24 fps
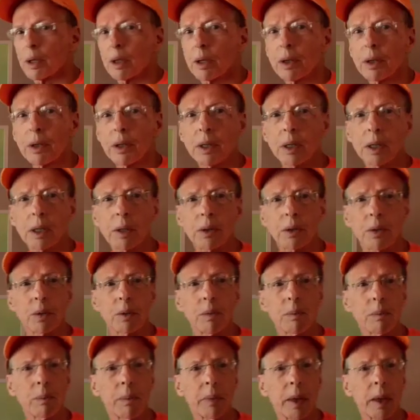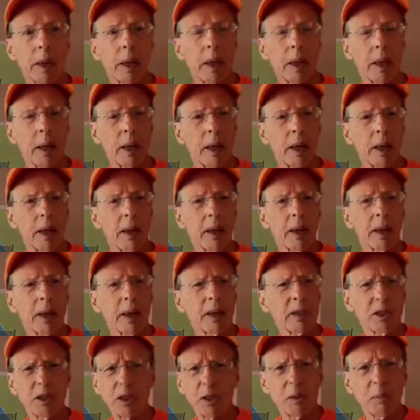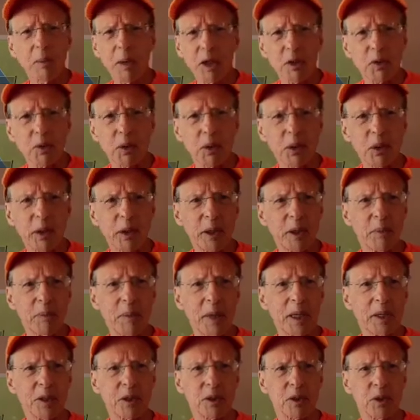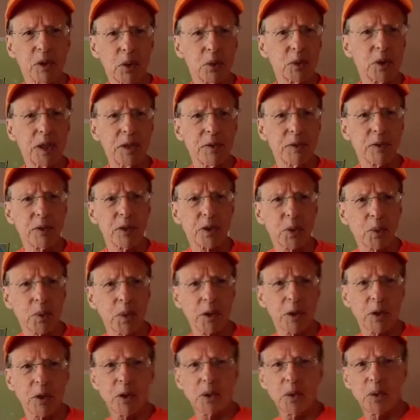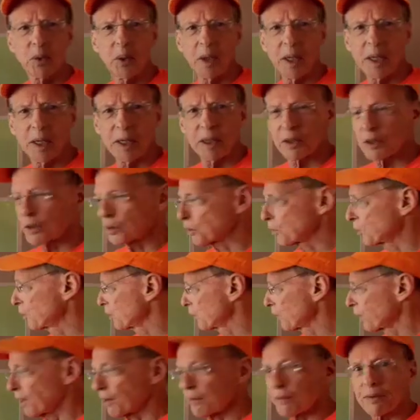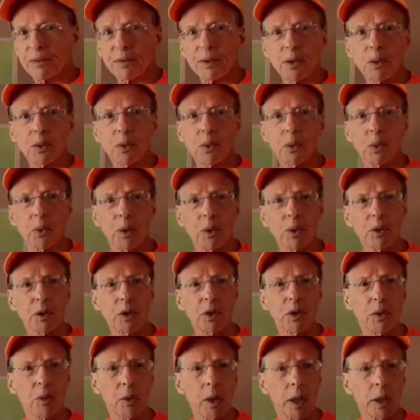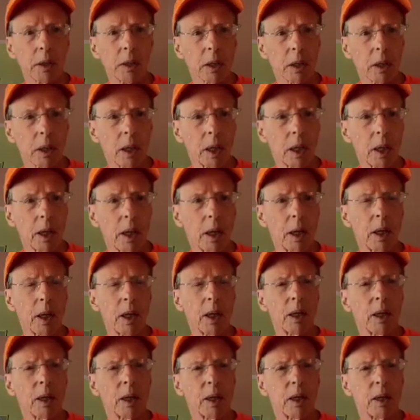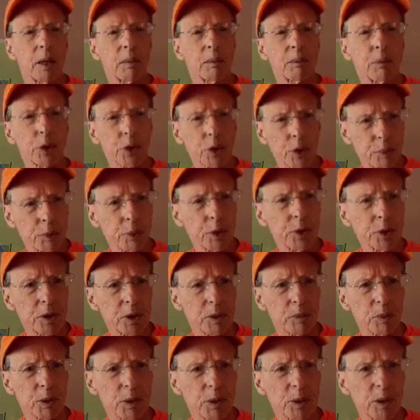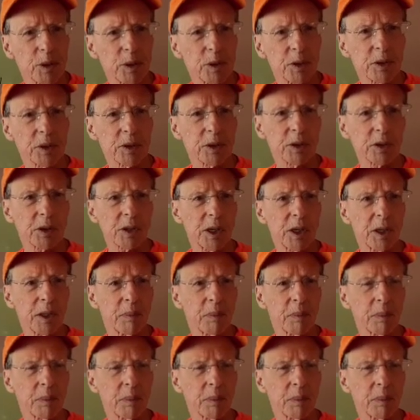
the other. And geometrically, it makes no difference whether you hit to the left or to the right. But the principle is the same.